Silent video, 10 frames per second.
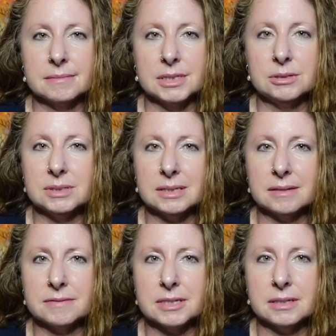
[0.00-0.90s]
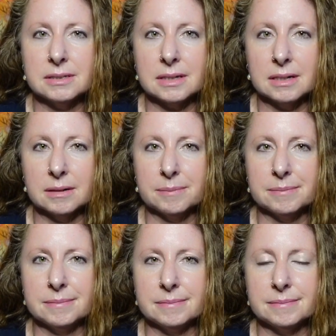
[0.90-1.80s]
use EFT to help
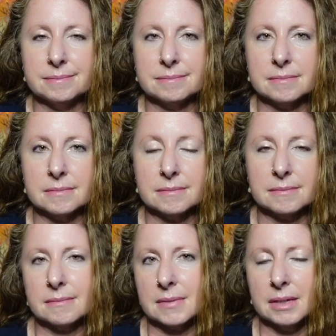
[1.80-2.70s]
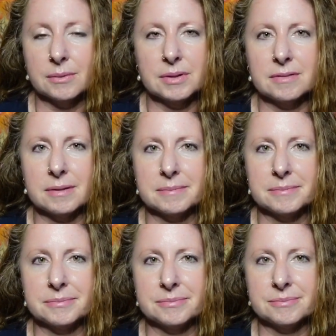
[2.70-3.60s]
get rid of them.
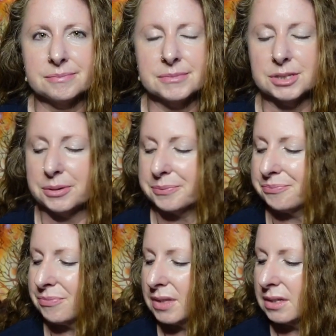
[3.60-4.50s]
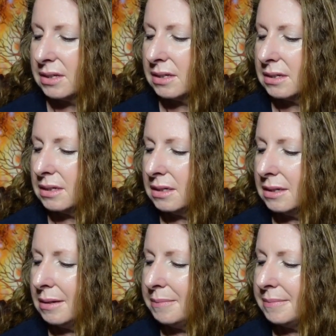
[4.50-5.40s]
So
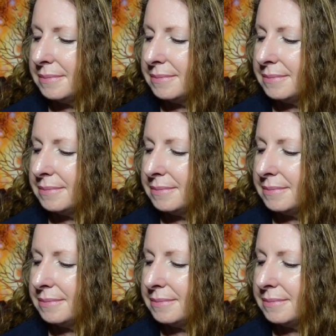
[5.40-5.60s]
I